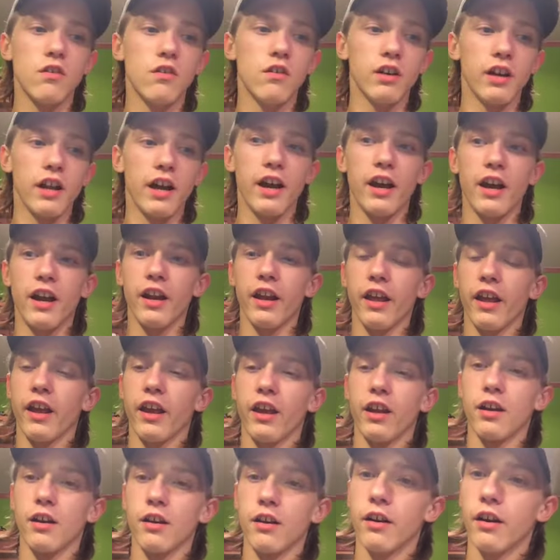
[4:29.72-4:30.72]
going on
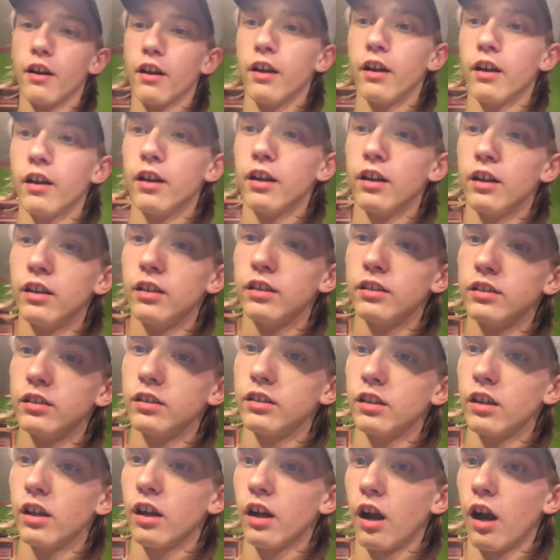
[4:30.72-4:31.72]
and
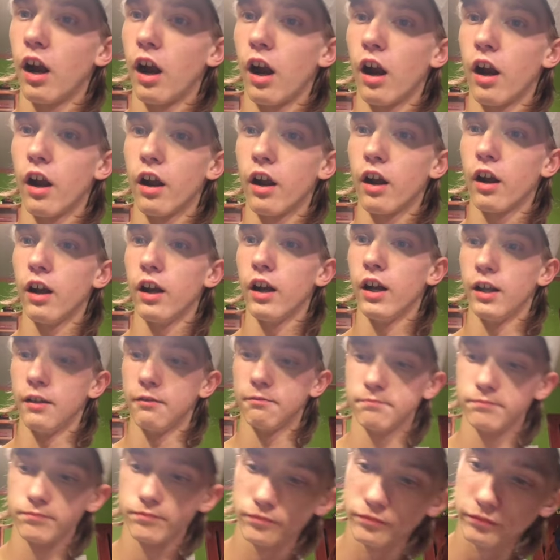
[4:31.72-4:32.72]
uh,
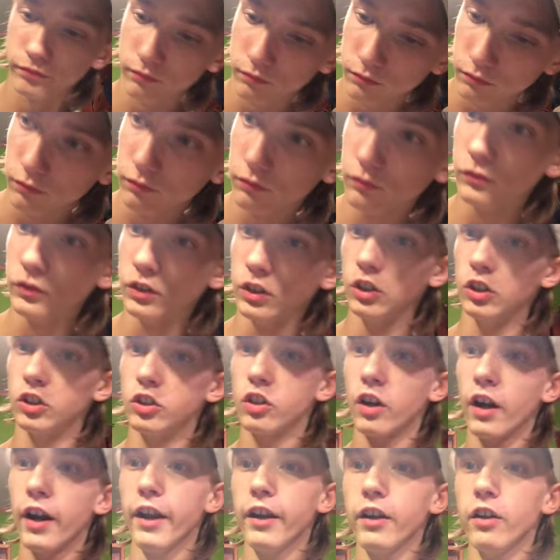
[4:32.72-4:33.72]

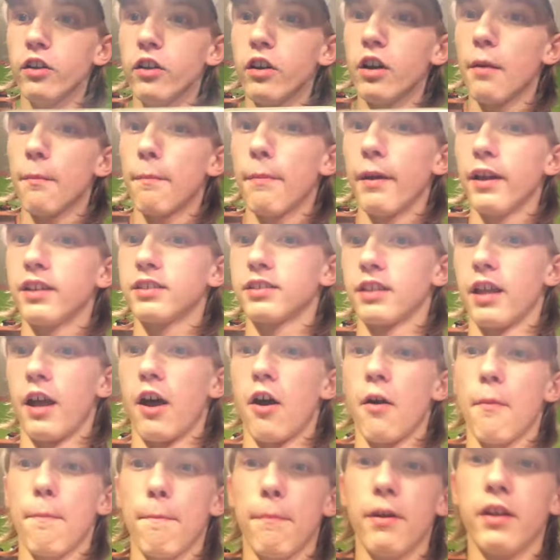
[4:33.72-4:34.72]
try and do your best to
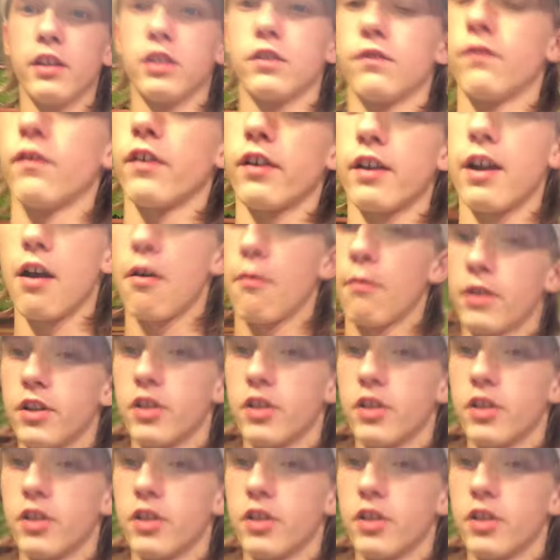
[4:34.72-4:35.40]
help us figure out